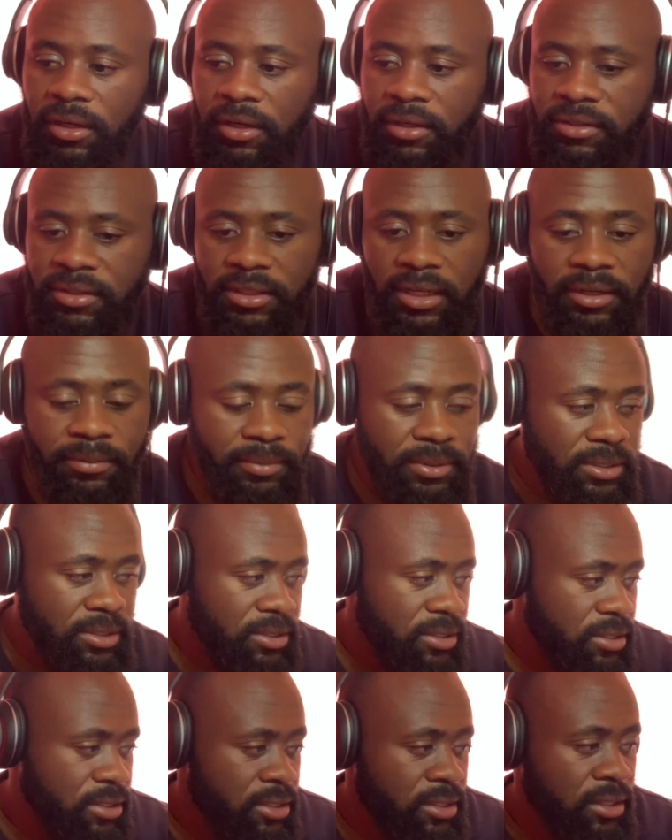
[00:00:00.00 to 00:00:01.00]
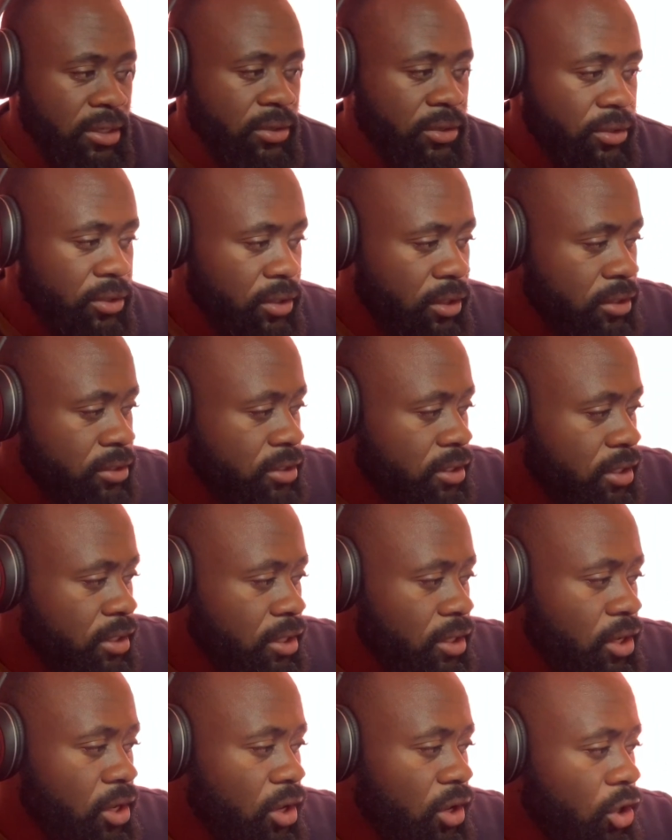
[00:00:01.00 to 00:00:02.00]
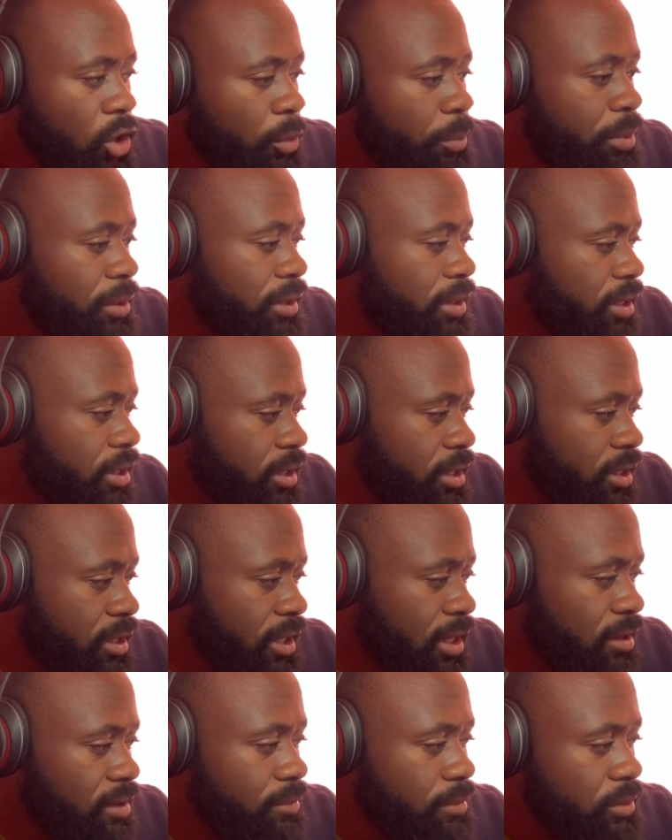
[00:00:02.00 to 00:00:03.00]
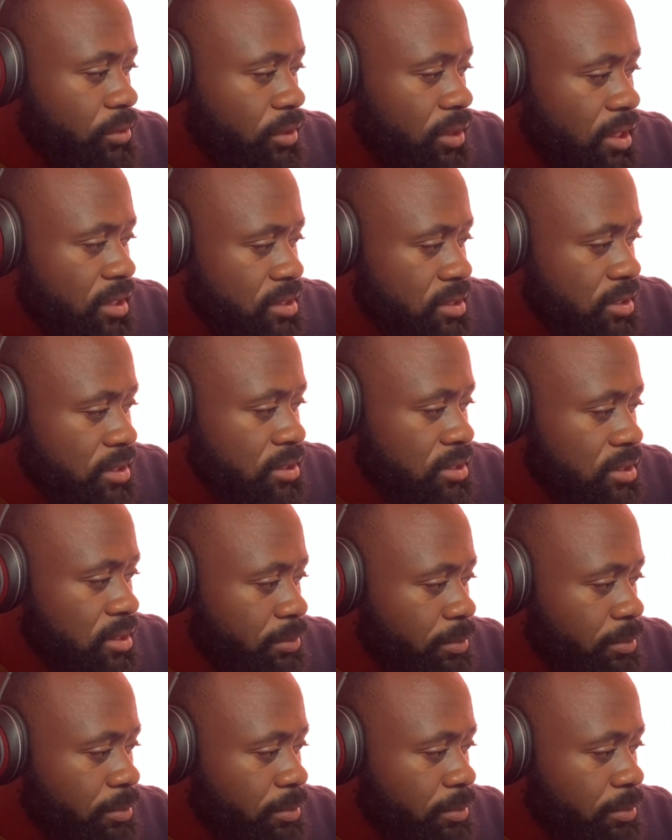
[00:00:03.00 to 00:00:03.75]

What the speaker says: start business in agriculture, hoping that the government will assist.